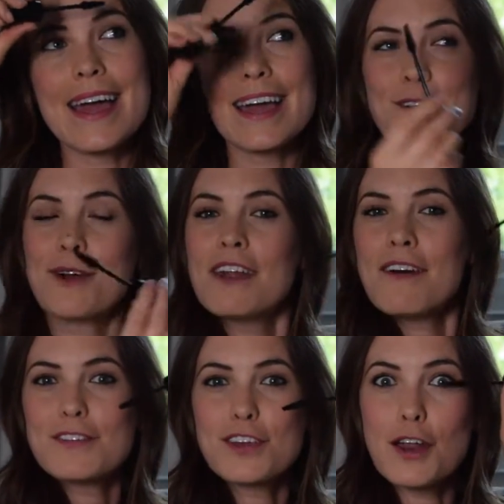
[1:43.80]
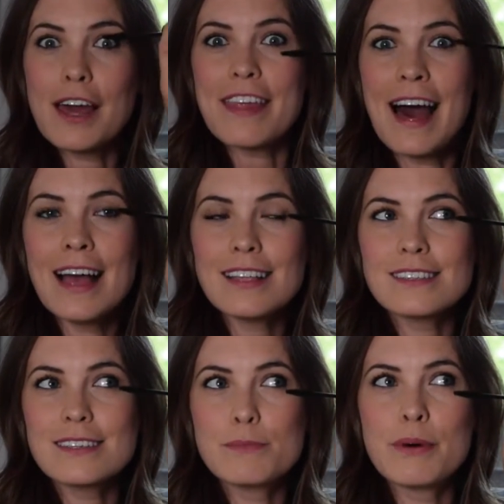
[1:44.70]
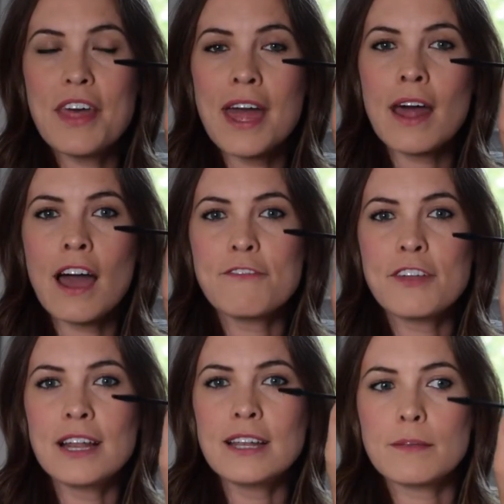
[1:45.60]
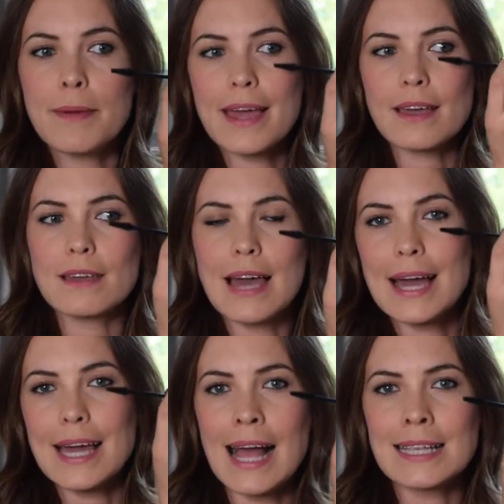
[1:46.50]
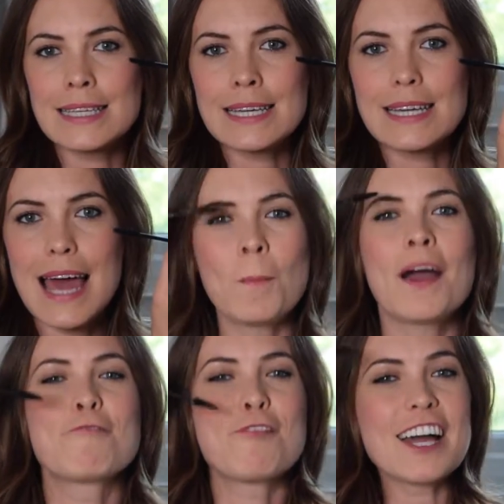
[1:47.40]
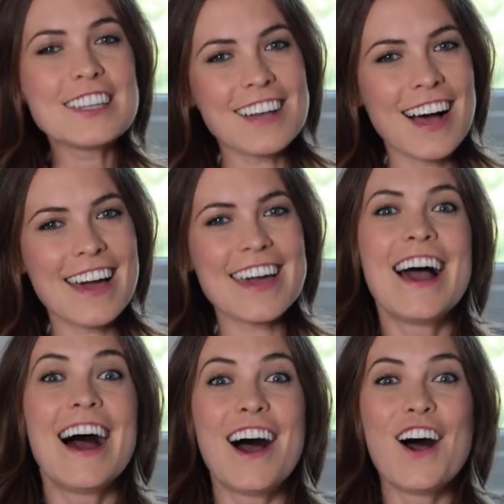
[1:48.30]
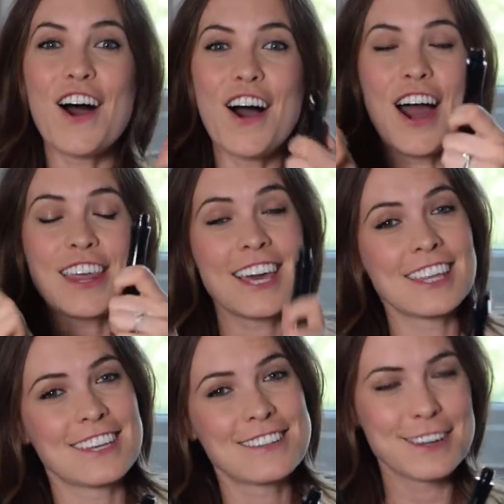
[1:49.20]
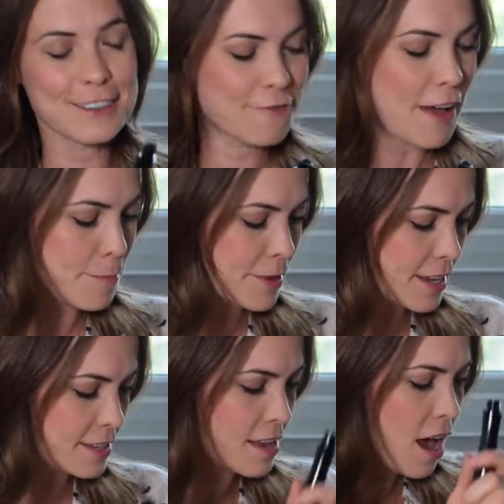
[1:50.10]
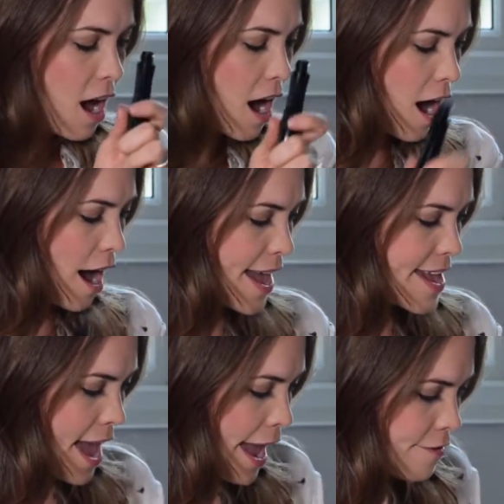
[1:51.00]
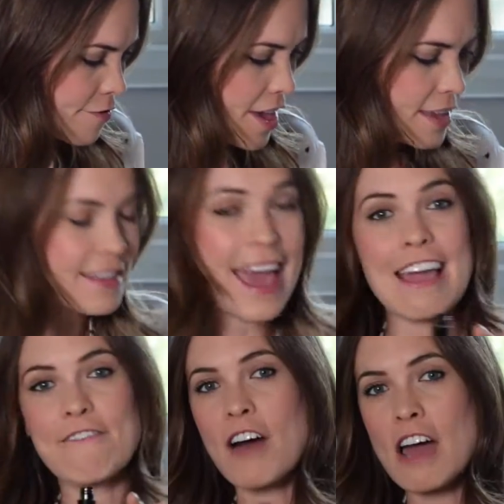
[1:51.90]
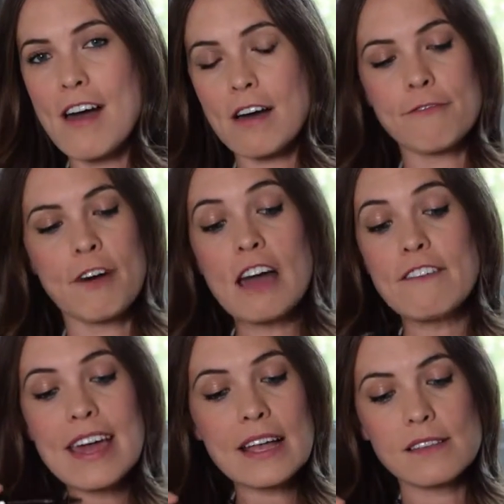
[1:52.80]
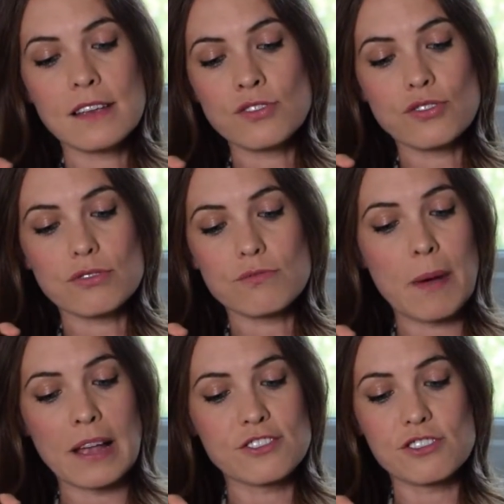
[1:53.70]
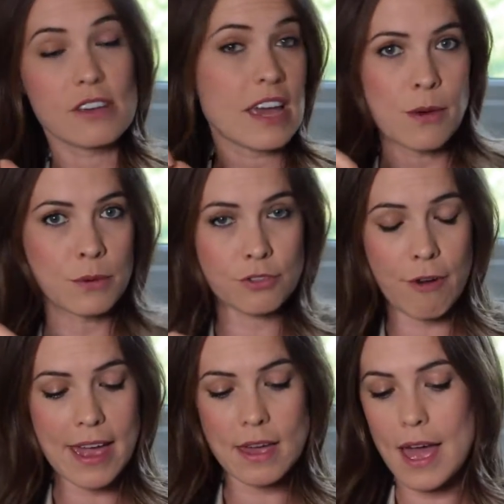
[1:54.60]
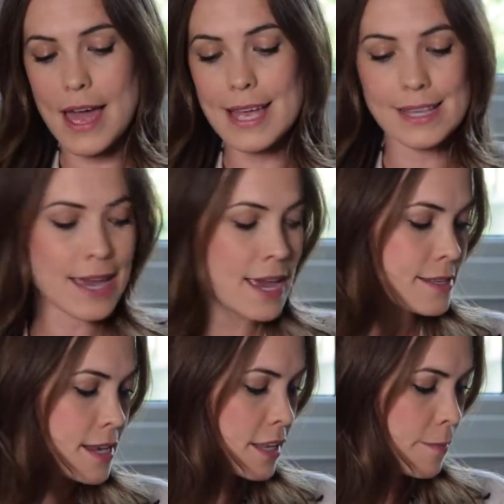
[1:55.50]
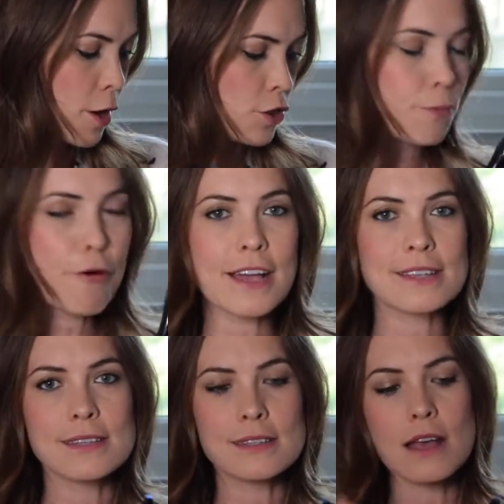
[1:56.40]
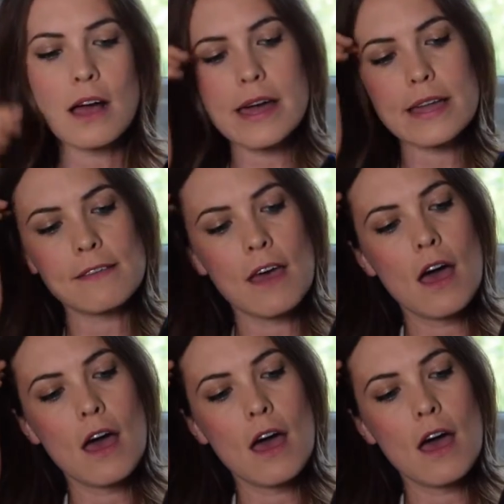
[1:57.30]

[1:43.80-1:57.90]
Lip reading: you kind of have to go like that, but then I feel a little bit cat-handed on my right eye. I think this looks fabulous. I gave this a 5 out of 5. It didn't budge. It was great. It is a little bit on the pricey side.